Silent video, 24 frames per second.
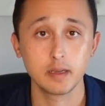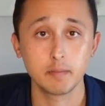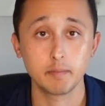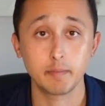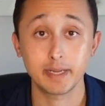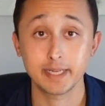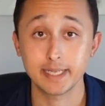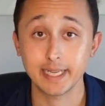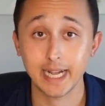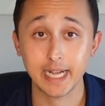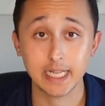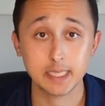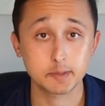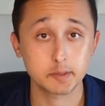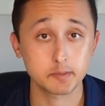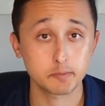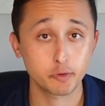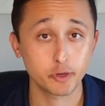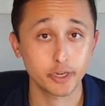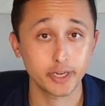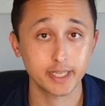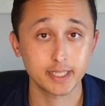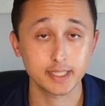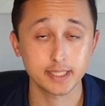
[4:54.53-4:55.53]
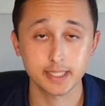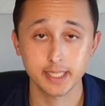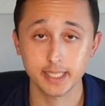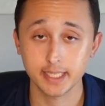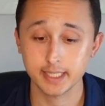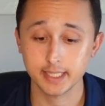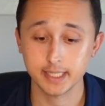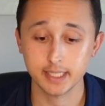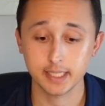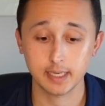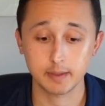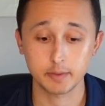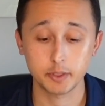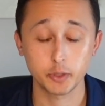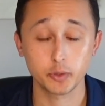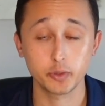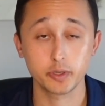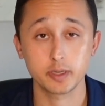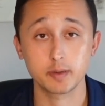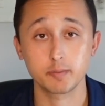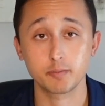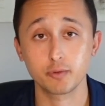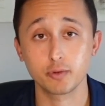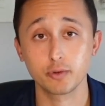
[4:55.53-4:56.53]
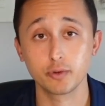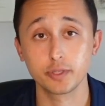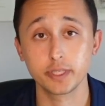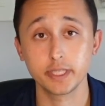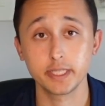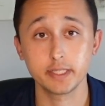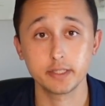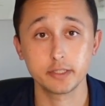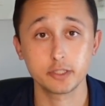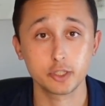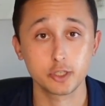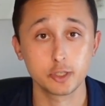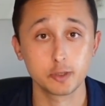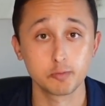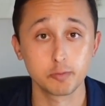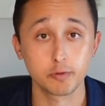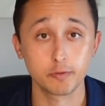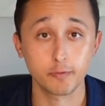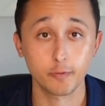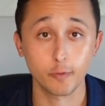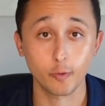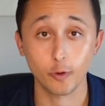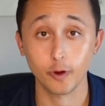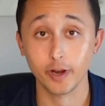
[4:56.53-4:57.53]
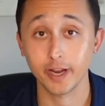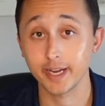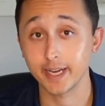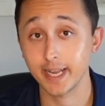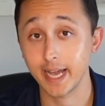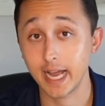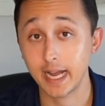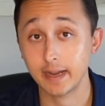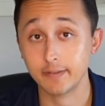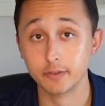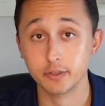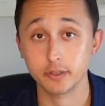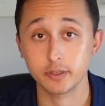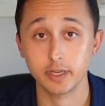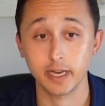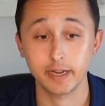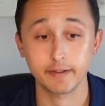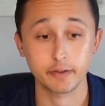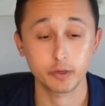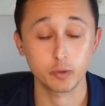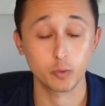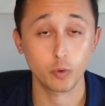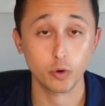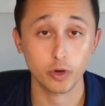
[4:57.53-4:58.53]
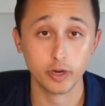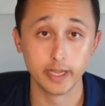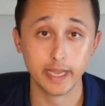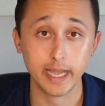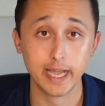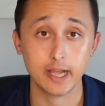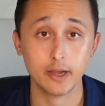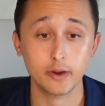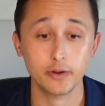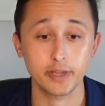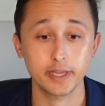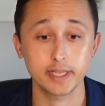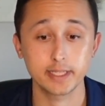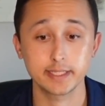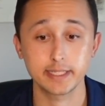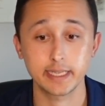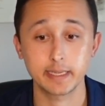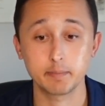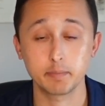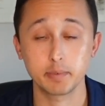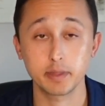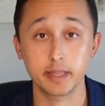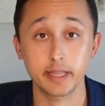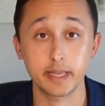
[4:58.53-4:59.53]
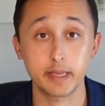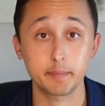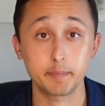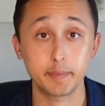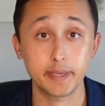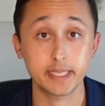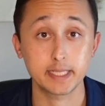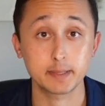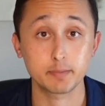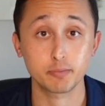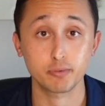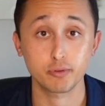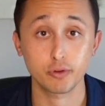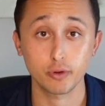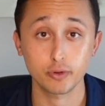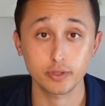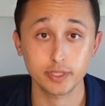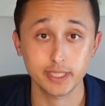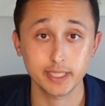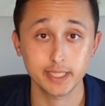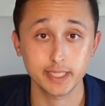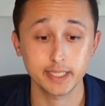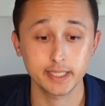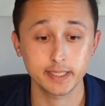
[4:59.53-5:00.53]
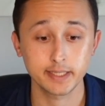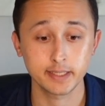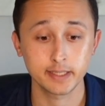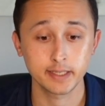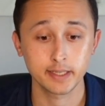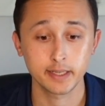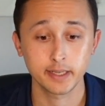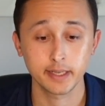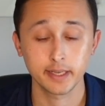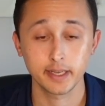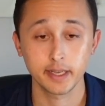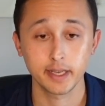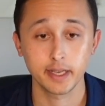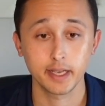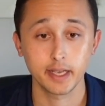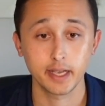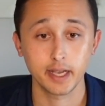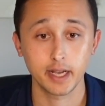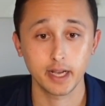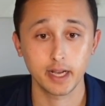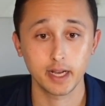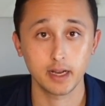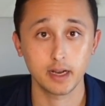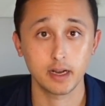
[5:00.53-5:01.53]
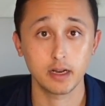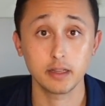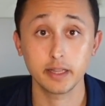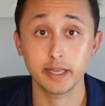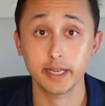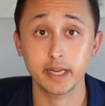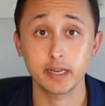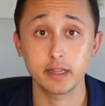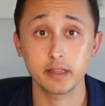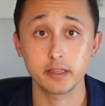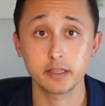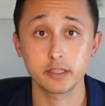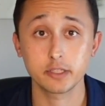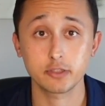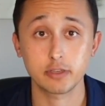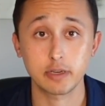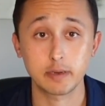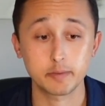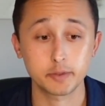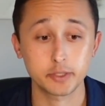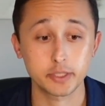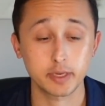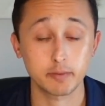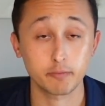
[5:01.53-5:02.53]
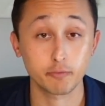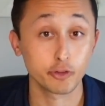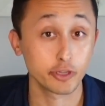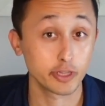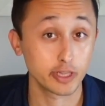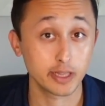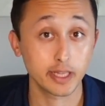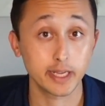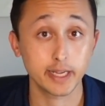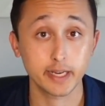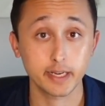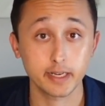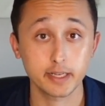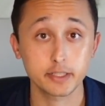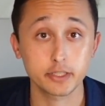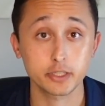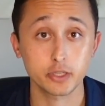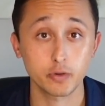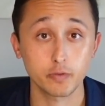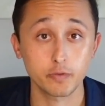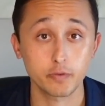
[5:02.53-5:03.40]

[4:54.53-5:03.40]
My diet's been pretty consistent. I'm doing a protein scoop before and after every workout. It's a plant-based protein. Uh, I'll link it in the description. I'm really liking it so